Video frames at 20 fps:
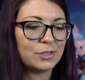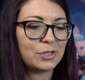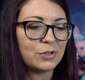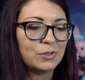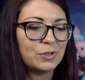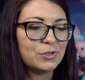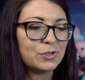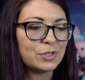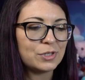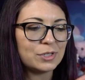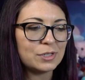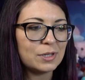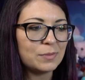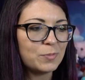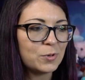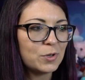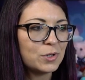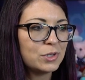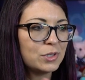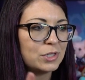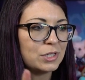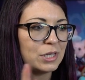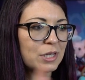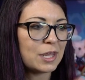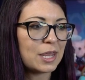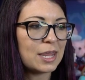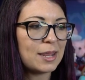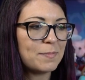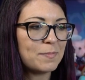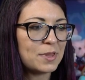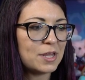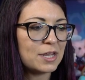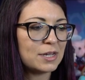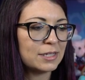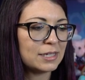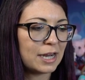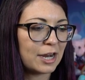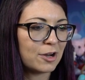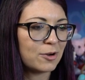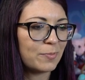So there's a zipper to keep the
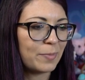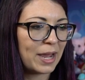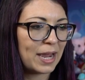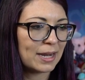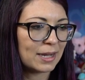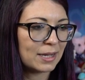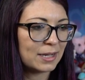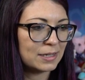entire bag